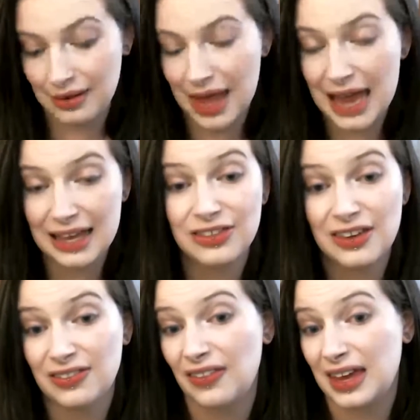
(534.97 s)

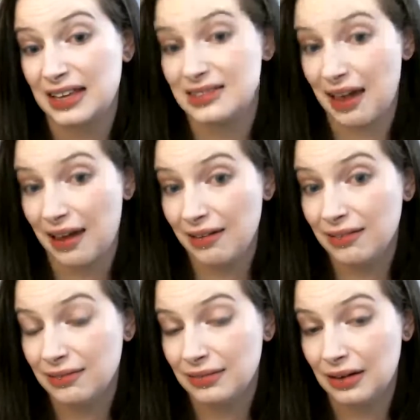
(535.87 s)
anything that they
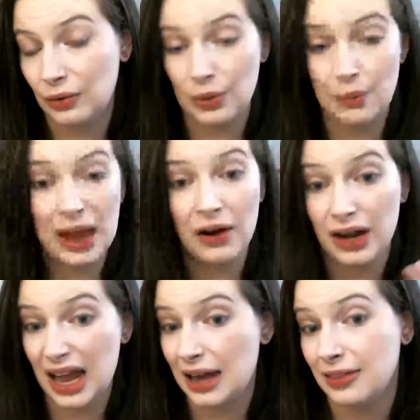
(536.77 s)
say, or the
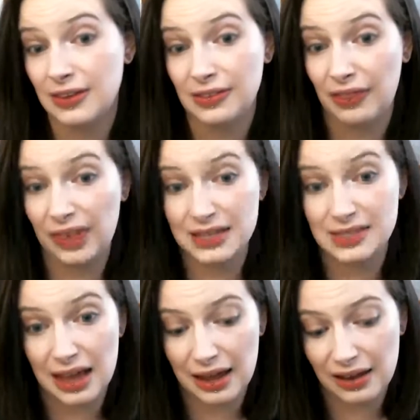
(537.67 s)
parent, anything that they
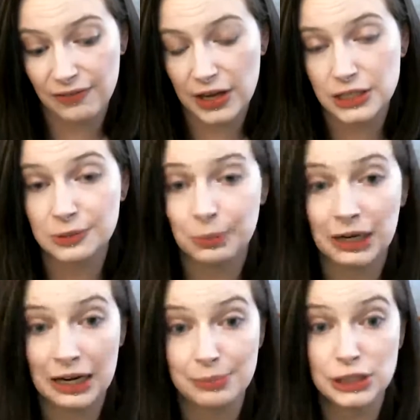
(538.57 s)
say, if they could split
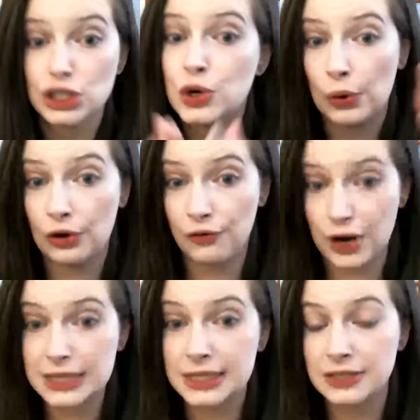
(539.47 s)
it up into shorter
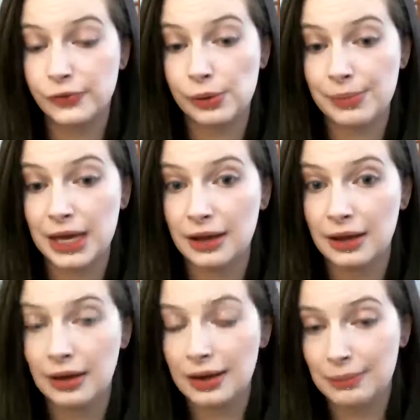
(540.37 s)
phrases for me,
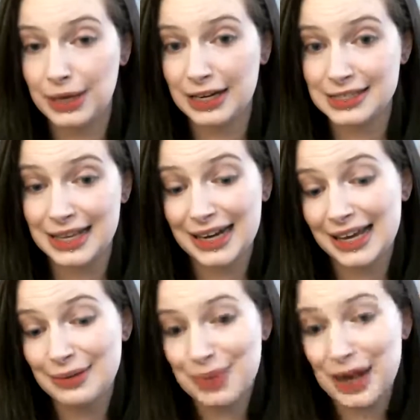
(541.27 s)
because then I
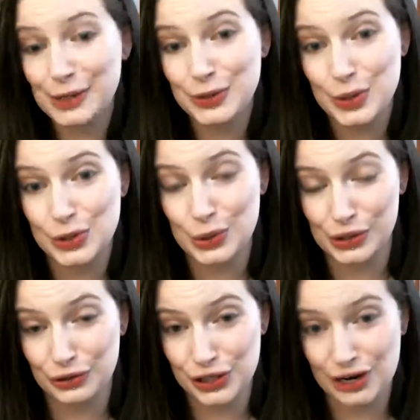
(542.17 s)
can manage those
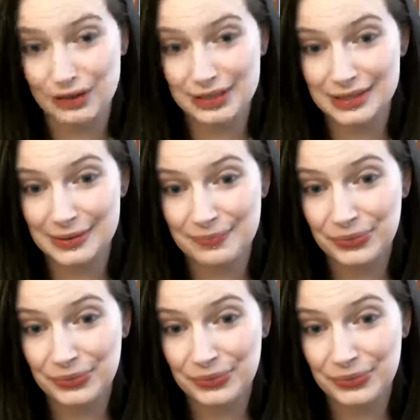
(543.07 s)
shorter chunks.